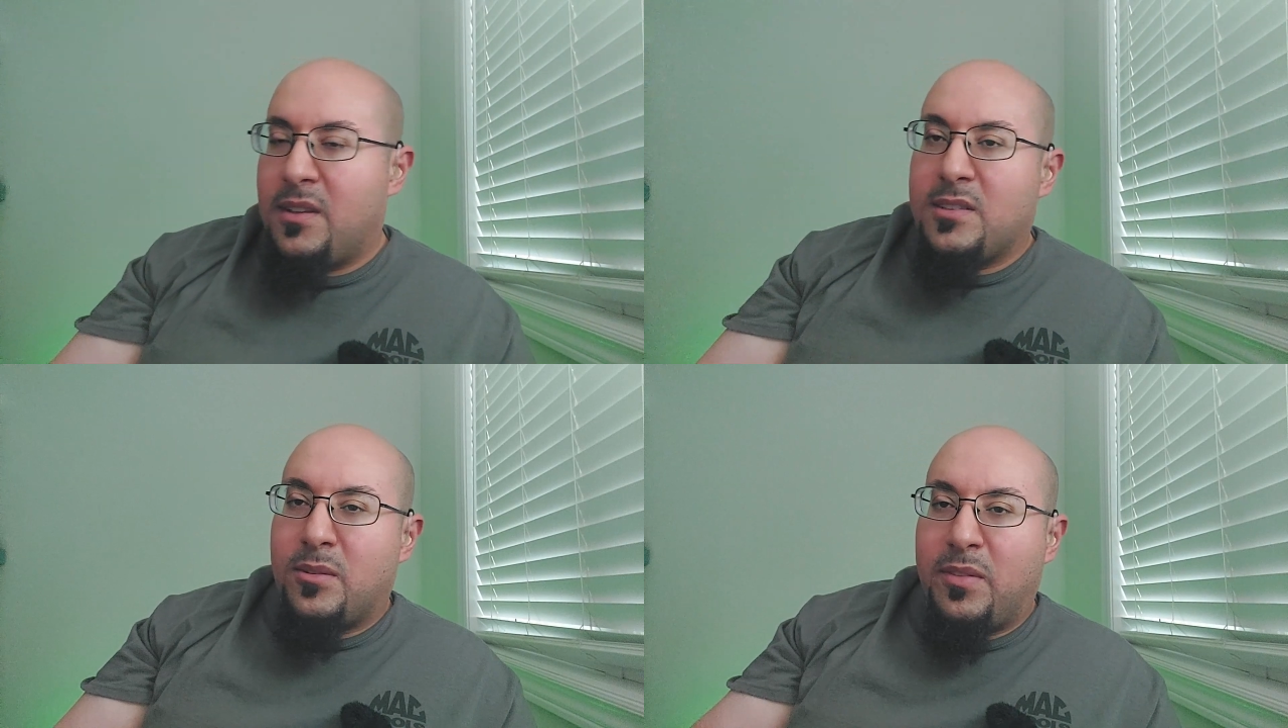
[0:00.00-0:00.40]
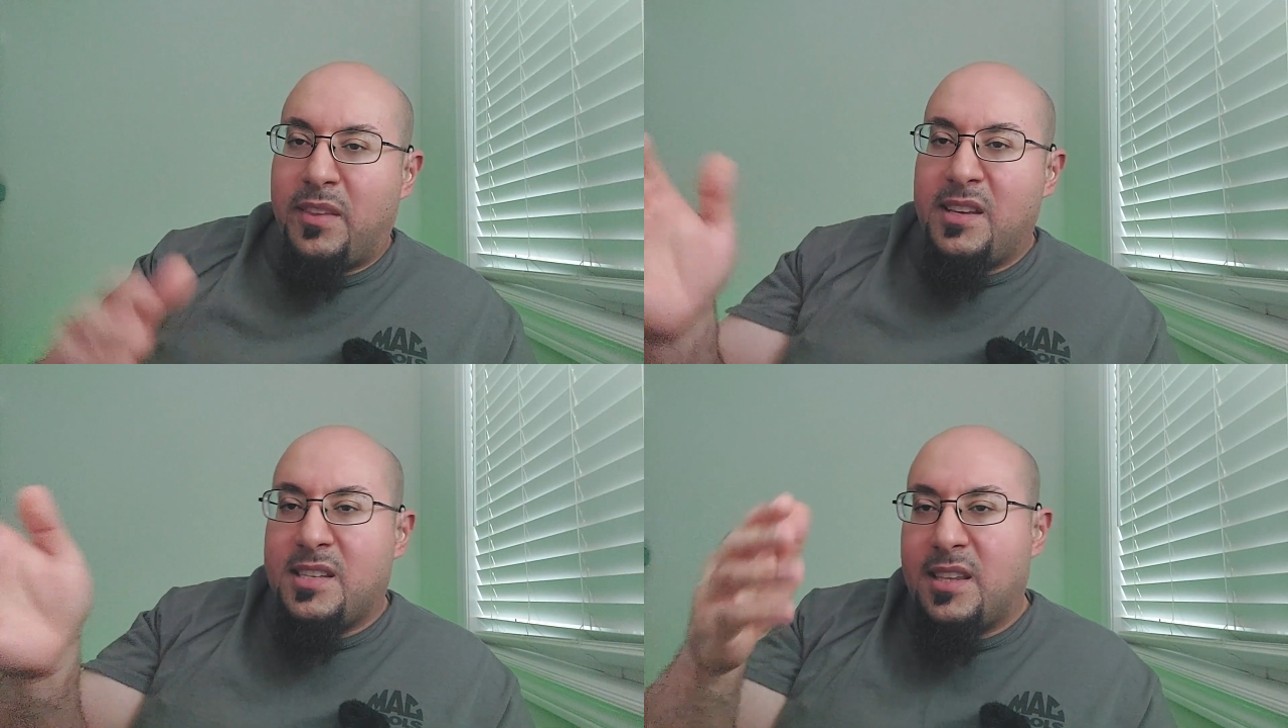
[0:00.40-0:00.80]
So
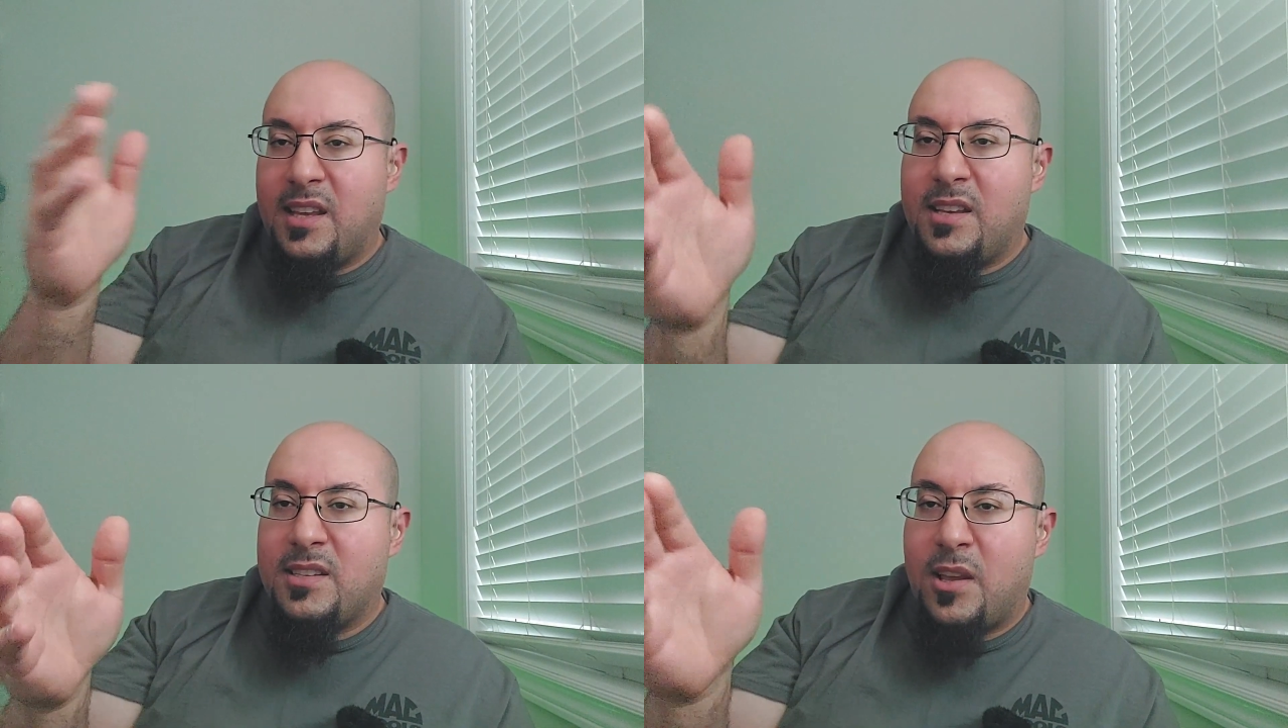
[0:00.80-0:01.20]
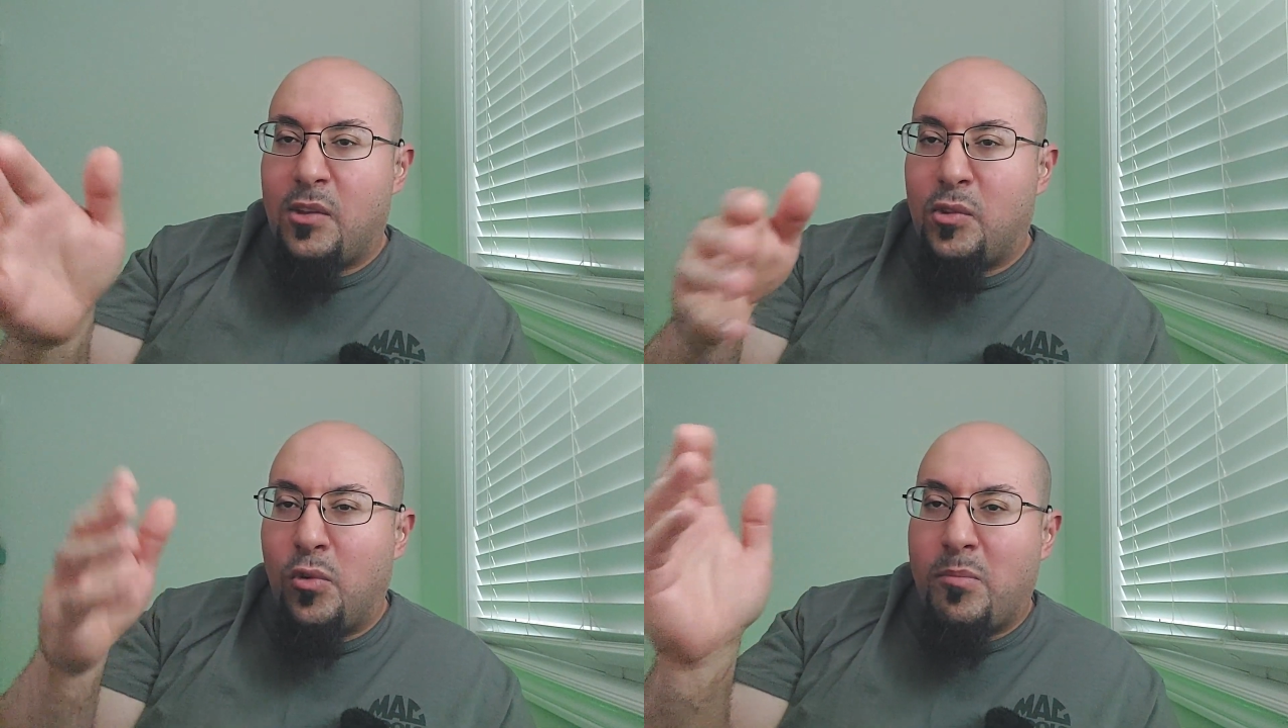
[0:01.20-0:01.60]
these things
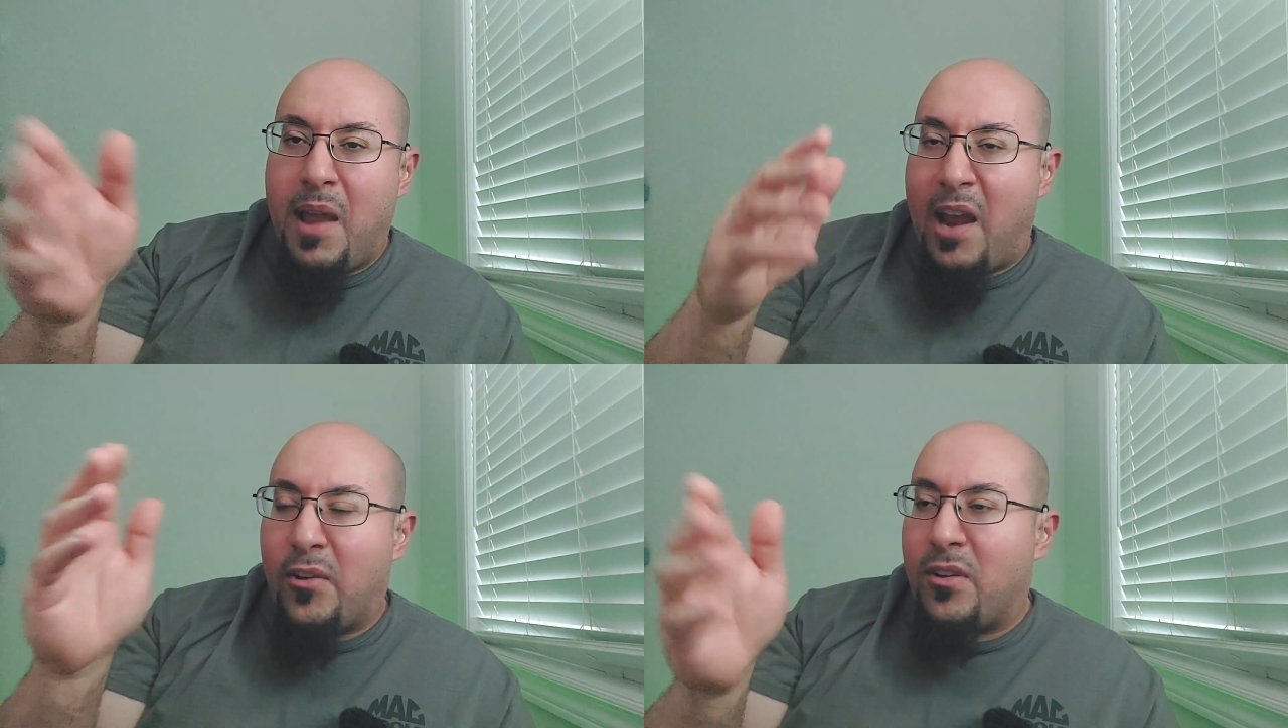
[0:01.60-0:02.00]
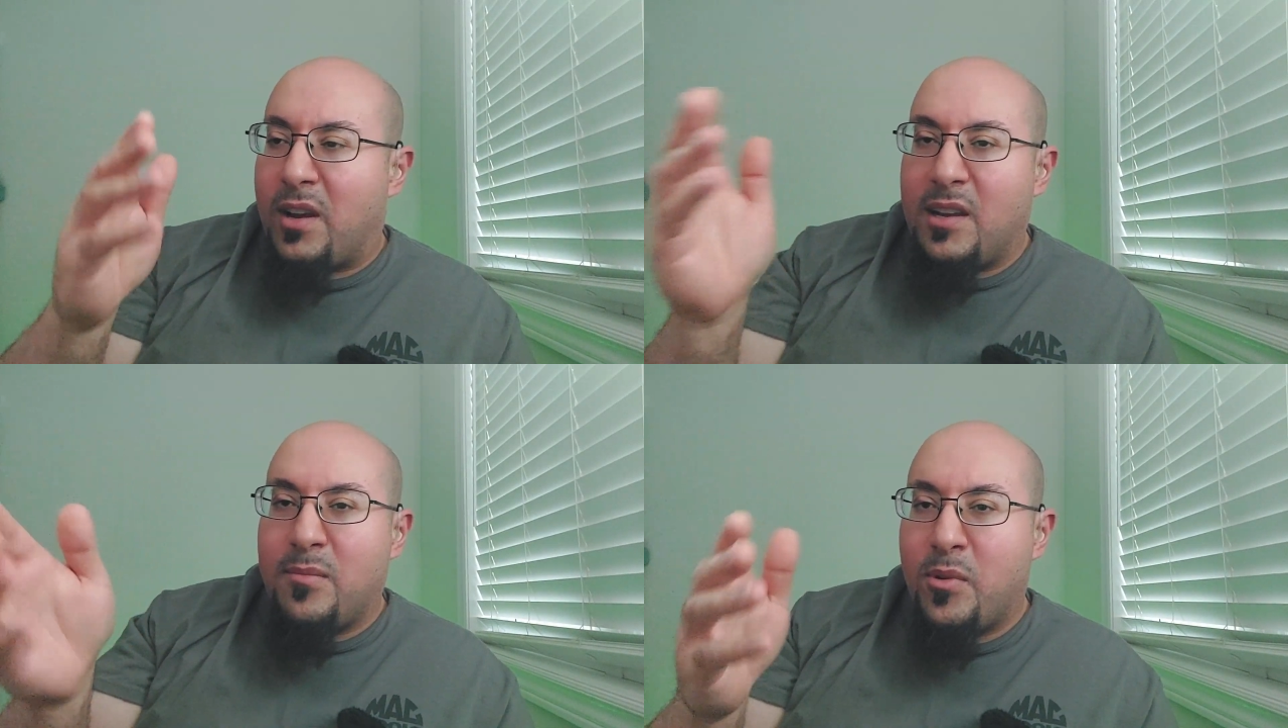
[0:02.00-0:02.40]
don't matter
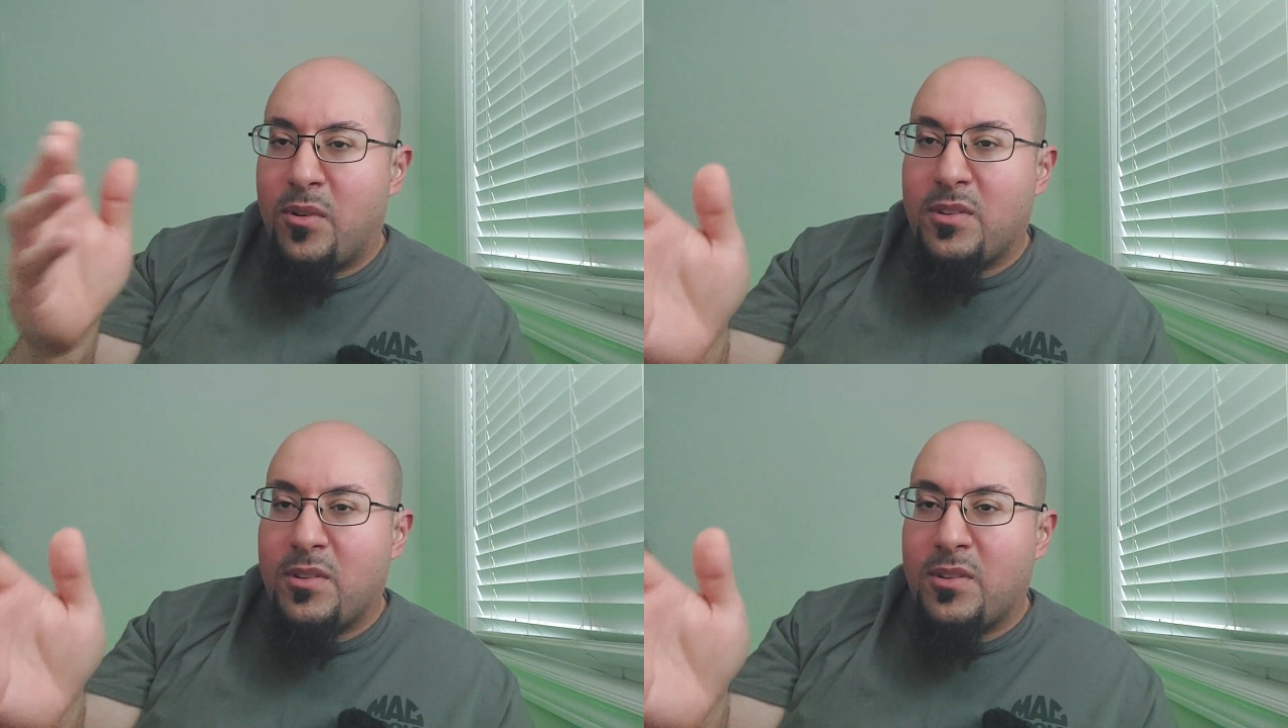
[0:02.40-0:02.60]
anymore.